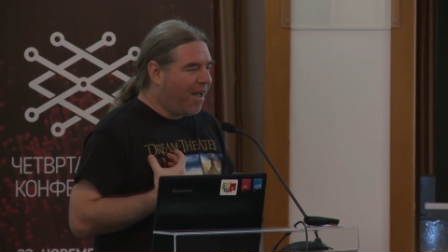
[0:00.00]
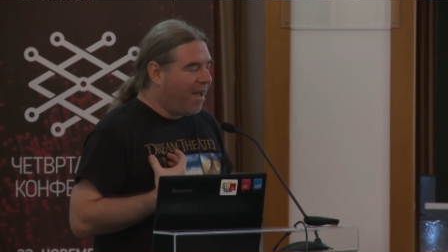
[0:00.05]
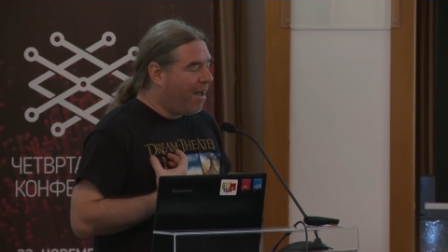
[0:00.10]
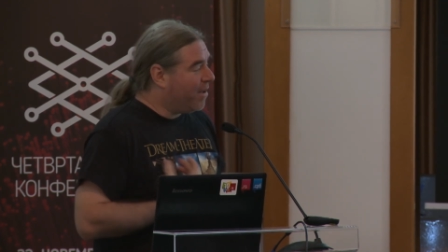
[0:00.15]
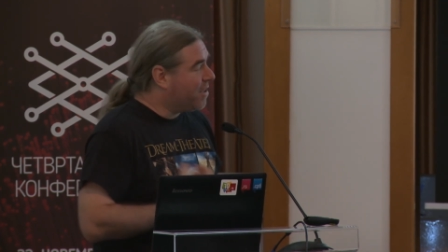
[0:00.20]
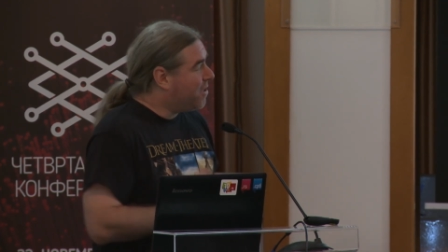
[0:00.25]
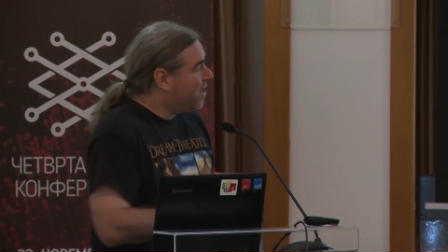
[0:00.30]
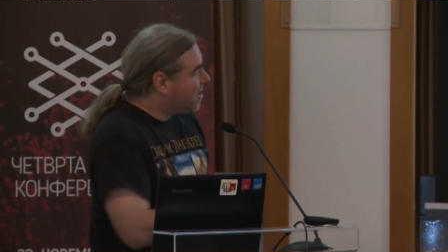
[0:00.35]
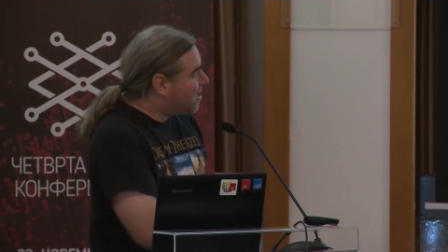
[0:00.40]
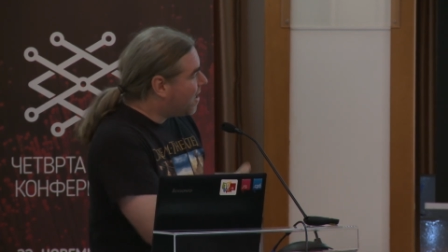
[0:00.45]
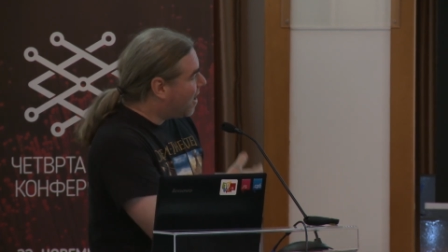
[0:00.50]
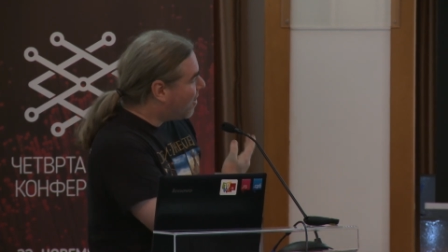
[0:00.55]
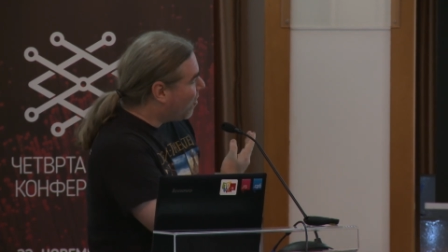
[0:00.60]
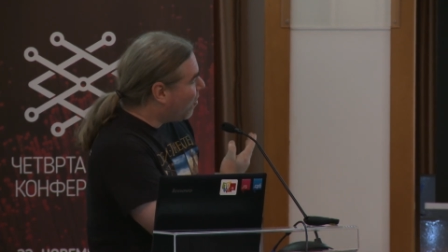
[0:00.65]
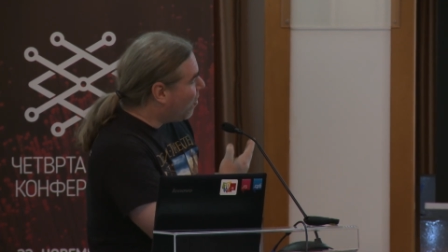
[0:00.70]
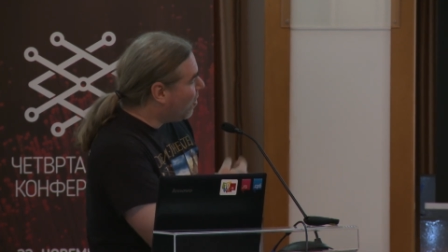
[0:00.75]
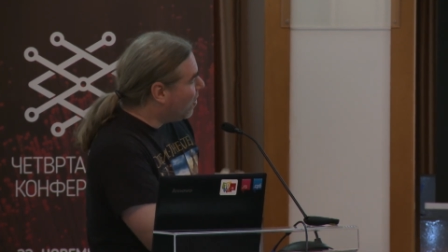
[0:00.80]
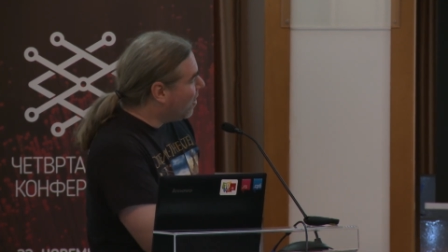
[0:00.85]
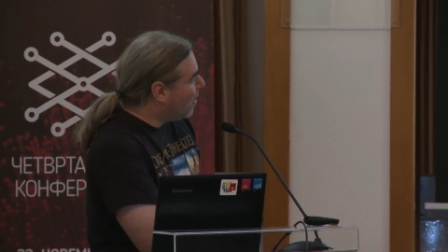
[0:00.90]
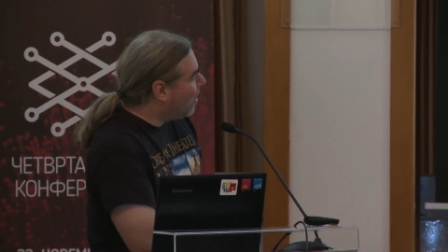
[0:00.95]
But these are
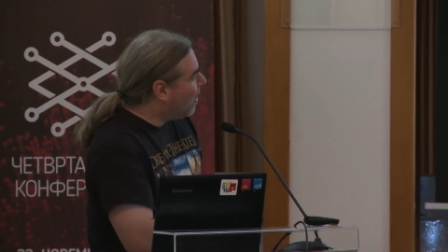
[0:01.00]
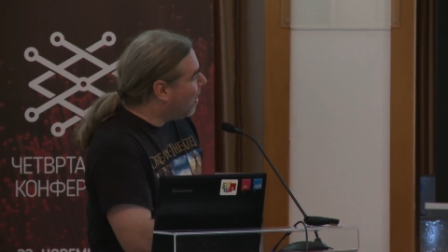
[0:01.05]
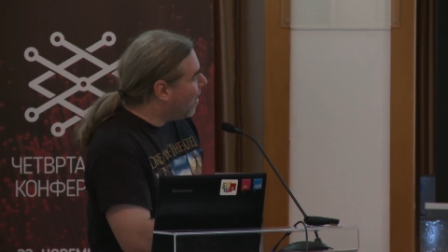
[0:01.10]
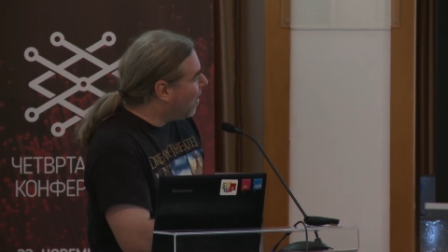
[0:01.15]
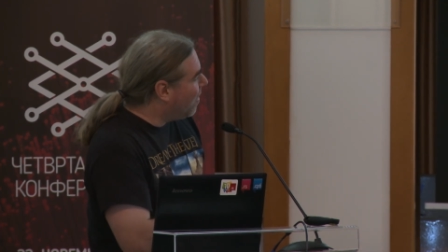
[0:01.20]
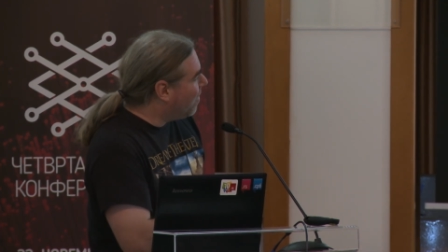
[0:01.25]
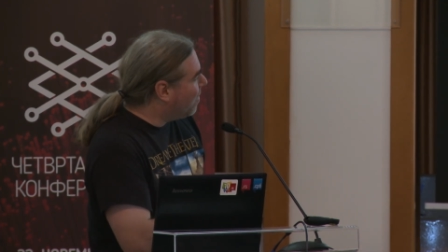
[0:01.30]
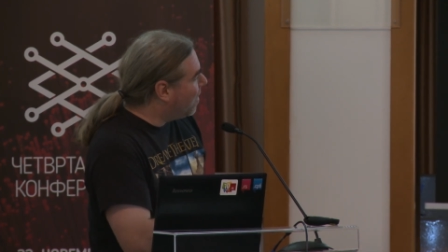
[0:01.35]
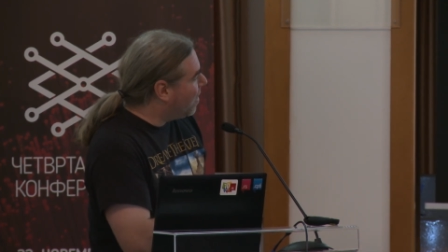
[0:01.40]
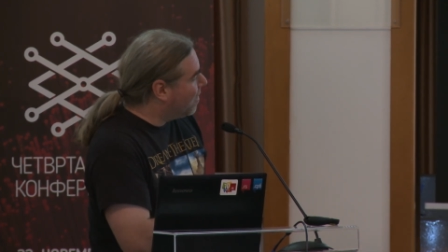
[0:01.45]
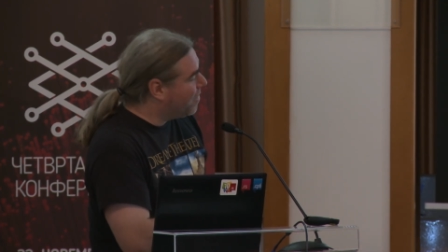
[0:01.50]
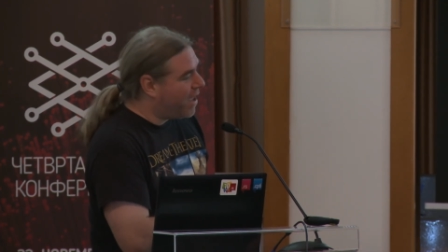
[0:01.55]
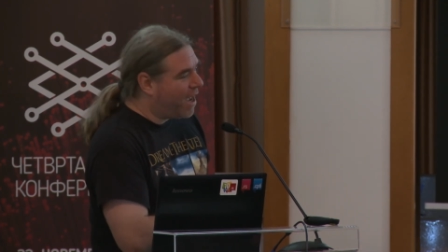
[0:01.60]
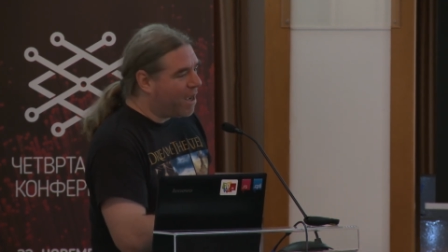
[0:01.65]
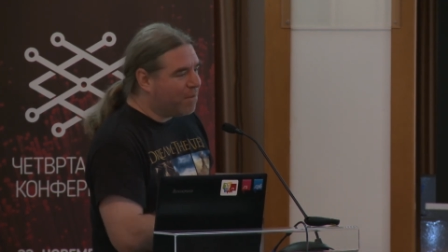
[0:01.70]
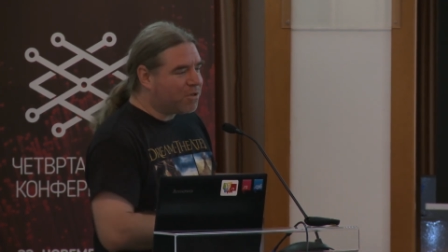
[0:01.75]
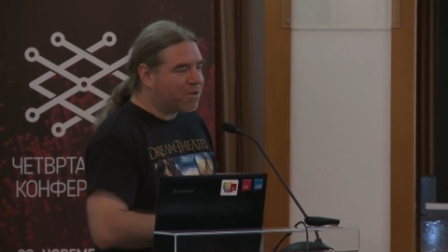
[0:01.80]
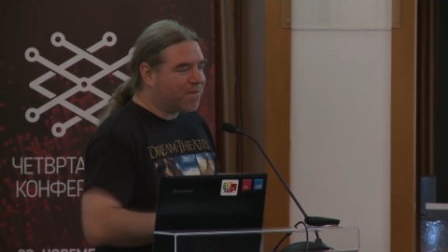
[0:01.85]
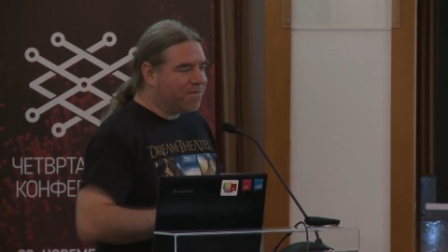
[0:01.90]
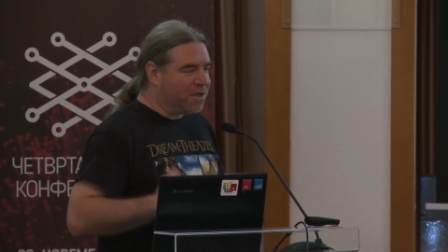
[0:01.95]
all
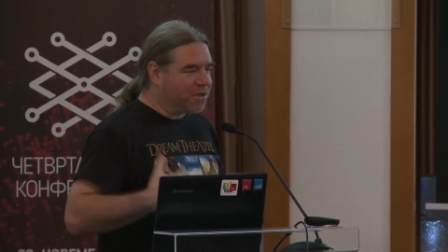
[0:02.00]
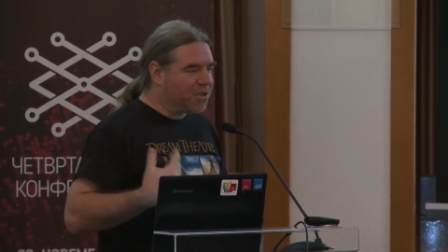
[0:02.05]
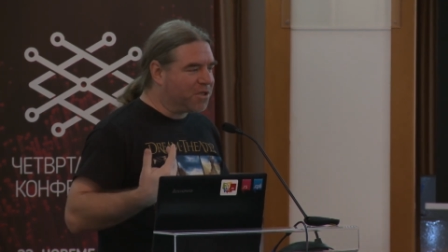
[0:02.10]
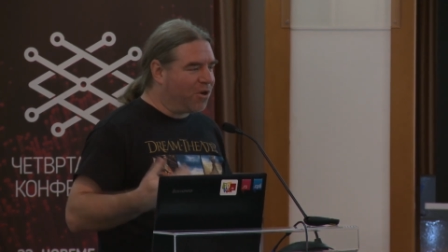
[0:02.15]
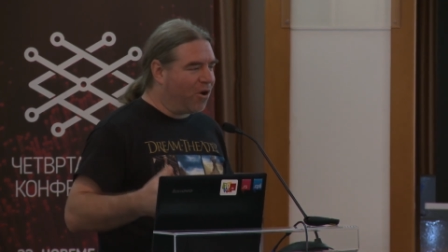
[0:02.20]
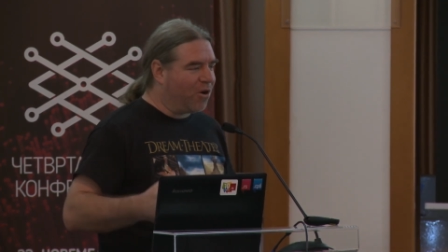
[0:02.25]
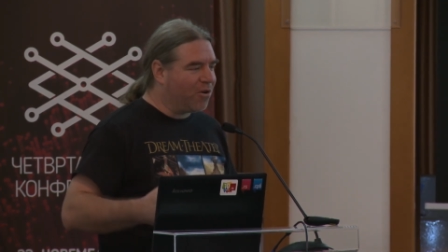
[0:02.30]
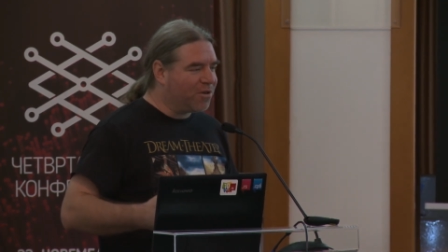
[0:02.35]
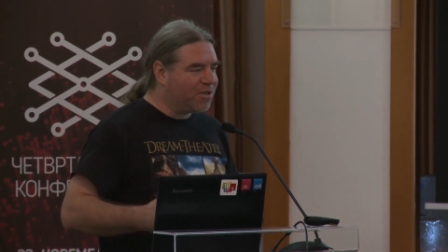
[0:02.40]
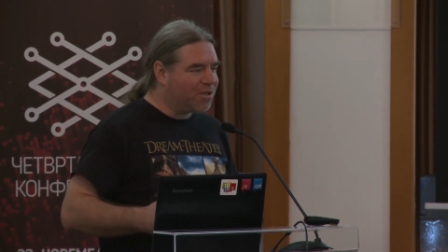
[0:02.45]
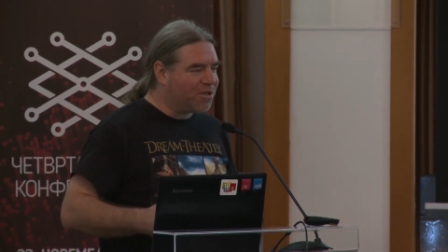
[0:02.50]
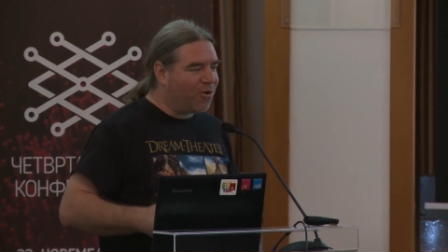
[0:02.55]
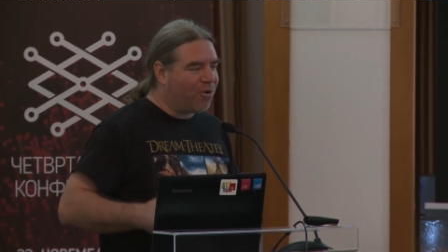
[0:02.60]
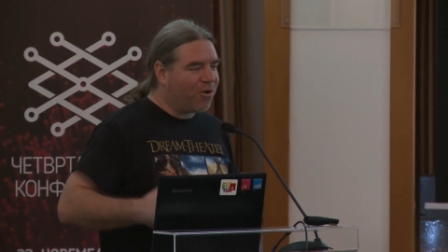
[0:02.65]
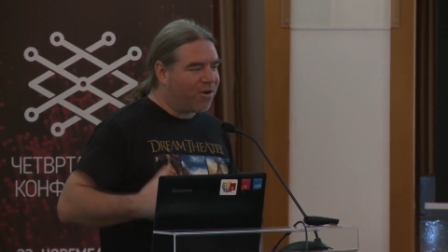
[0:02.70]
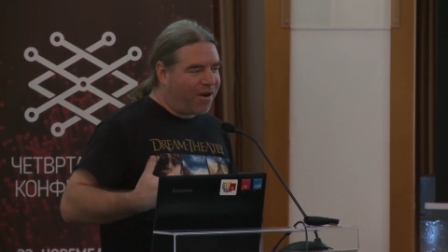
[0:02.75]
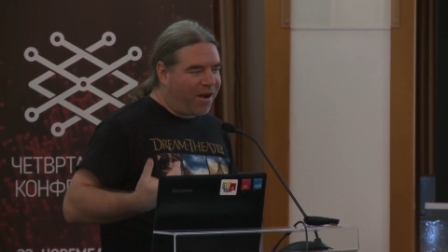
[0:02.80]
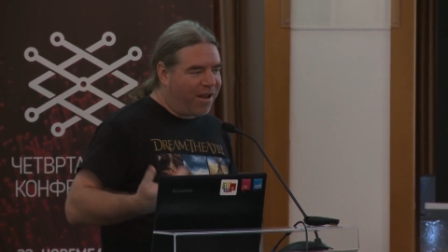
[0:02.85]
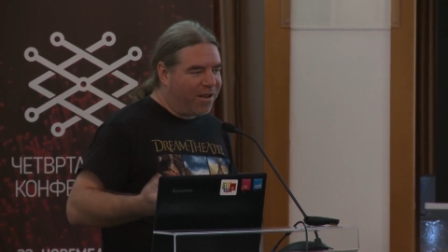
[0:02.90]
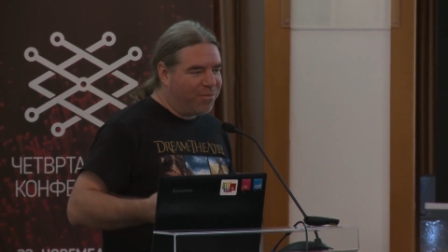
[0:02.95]
names of the songs
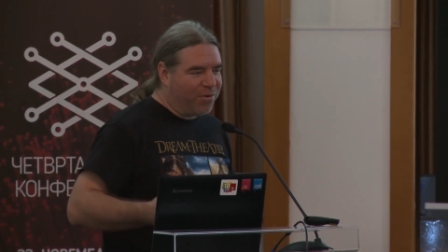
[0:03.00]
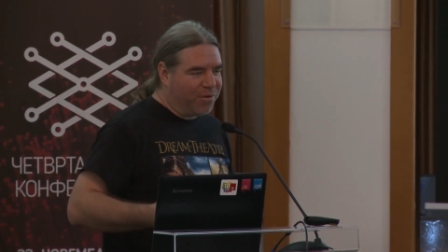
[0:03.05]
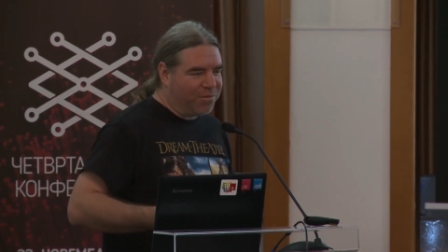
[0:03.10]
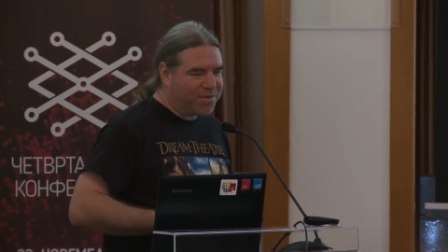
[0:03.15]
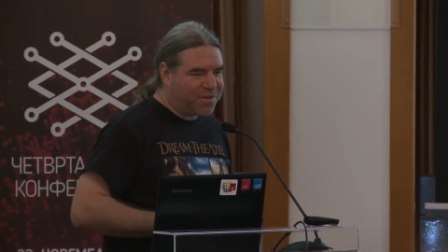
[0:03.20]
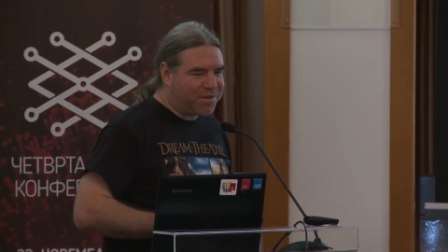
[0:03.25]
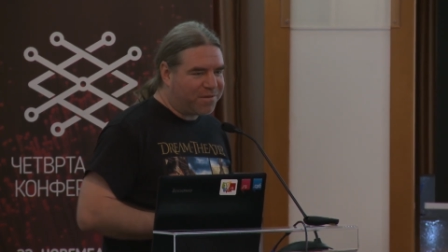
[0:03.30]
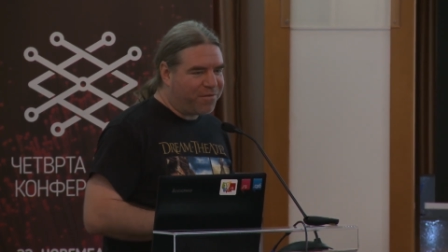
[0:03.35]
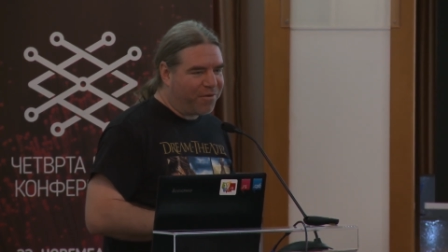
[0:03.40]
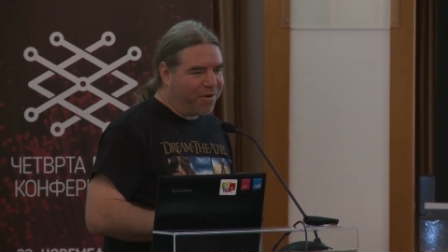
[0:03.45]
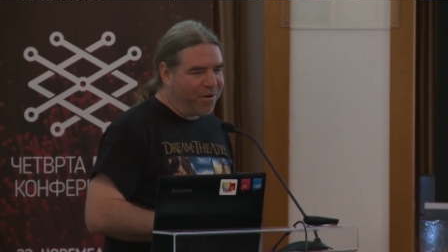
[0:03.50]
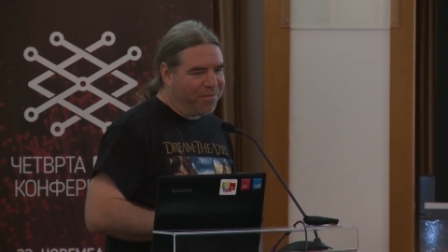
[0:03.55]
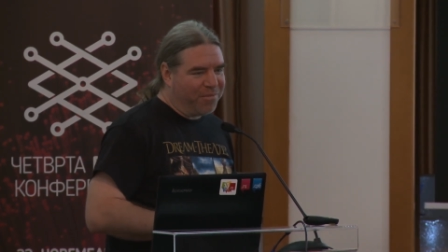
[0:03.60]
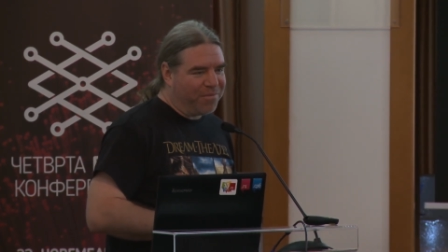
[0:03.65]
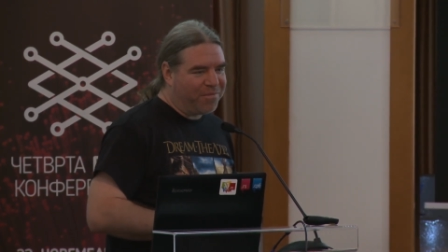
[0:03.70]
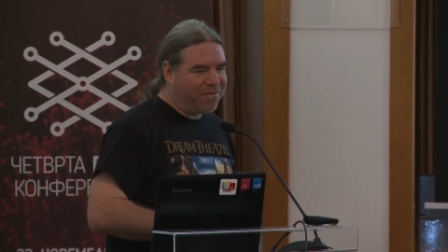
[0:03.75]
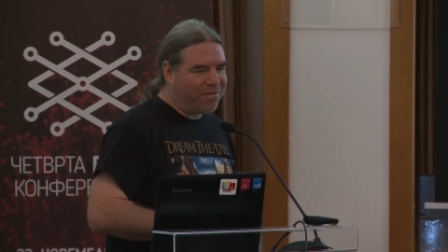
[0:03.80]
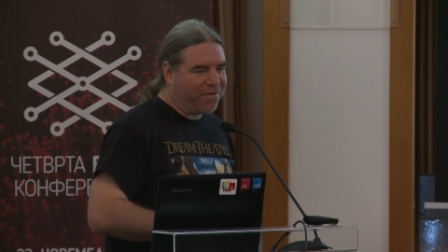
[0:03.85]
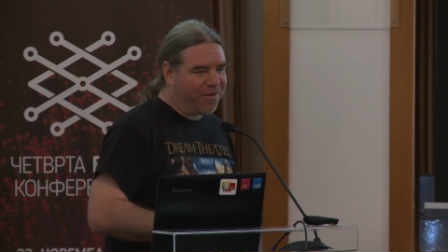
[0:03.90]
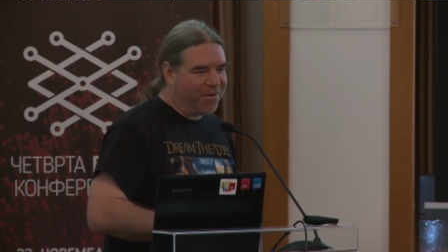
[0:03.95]
or albums from